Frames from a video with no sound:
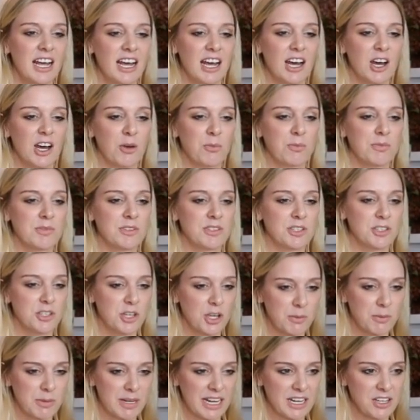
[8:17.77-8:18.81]
Um,
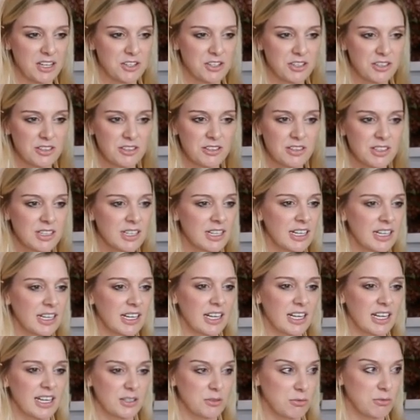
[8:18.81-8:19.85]
determination
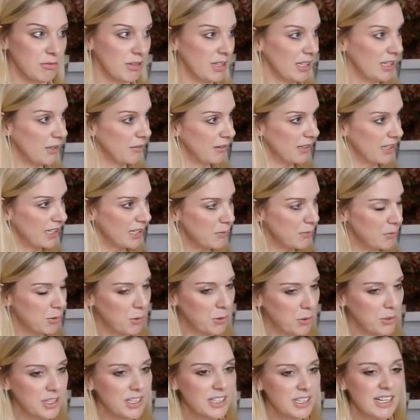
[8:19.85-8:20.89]
is really, really
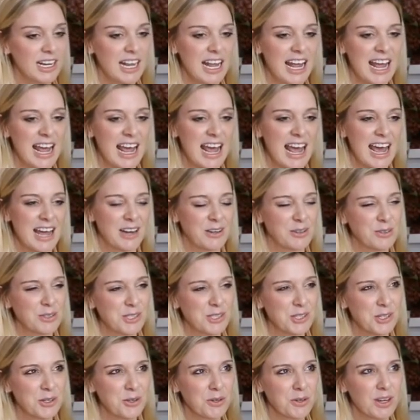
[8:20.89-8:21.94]
important. Yeah. And
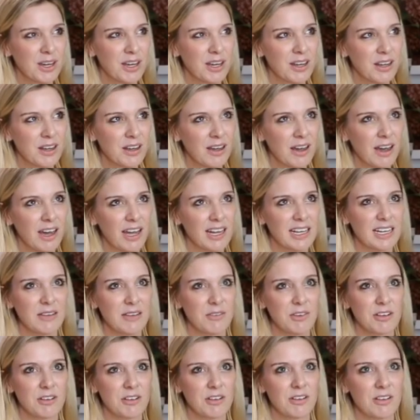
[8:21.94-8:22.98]
also, I
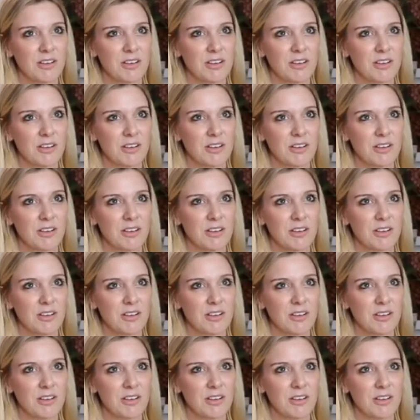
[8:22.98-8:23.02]
never,